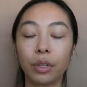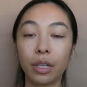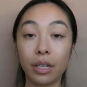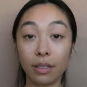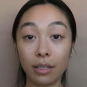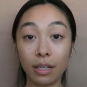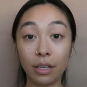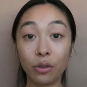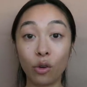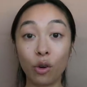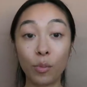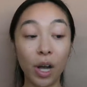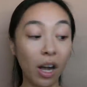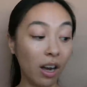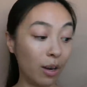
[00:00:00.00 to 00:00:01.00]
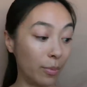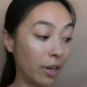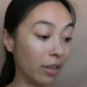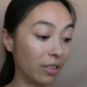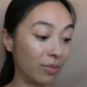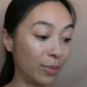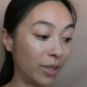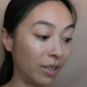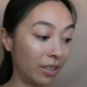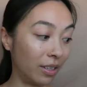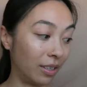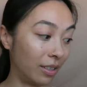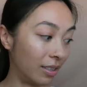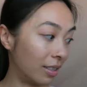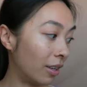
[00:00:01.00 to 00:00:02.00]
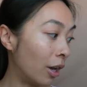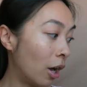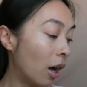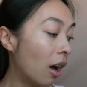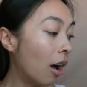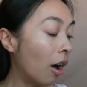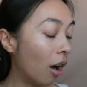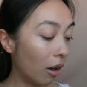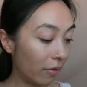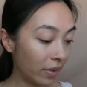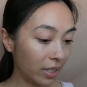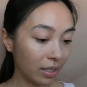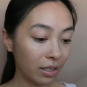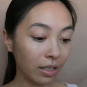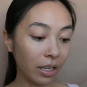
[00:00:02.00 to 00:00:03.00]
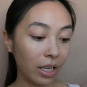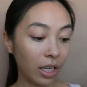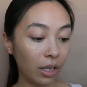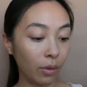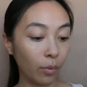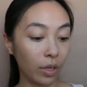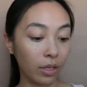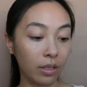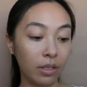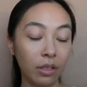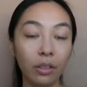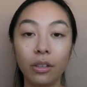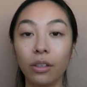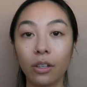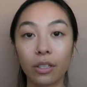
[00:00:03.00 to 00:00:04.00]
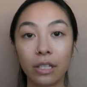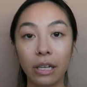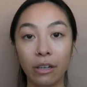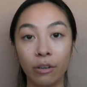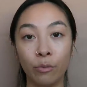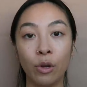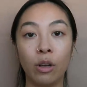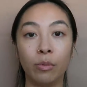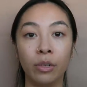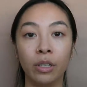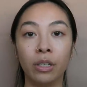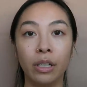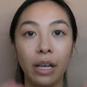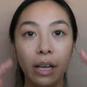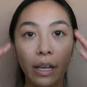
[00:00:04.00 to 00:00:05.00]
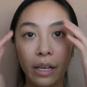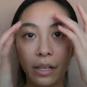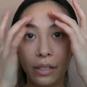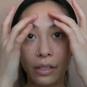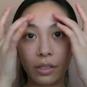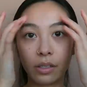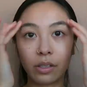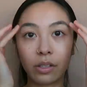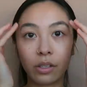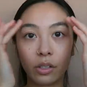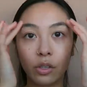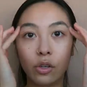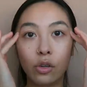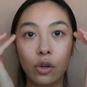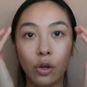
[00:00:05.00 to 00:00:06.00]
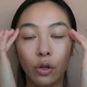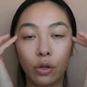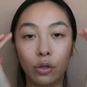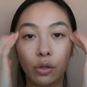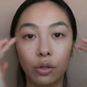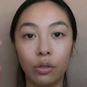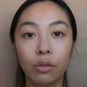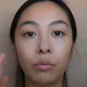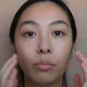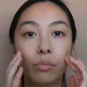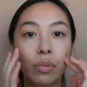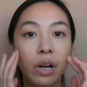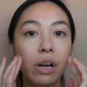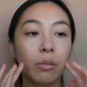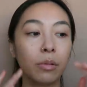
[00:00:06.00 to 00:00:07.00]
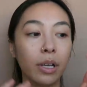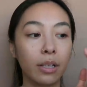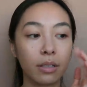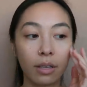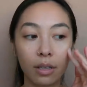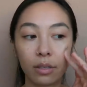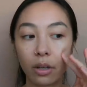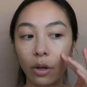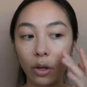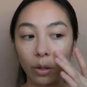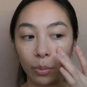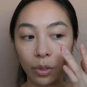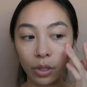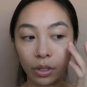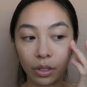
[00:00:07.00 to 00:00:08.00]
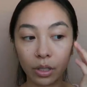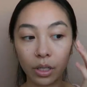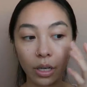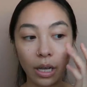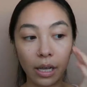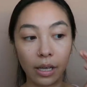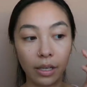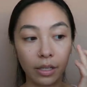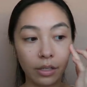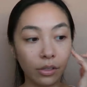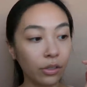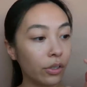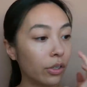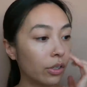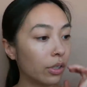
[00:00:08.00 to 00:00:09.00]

please ignore my eyebrows, because obviously we're still in lockdown in Melbourne and no brow places are open, and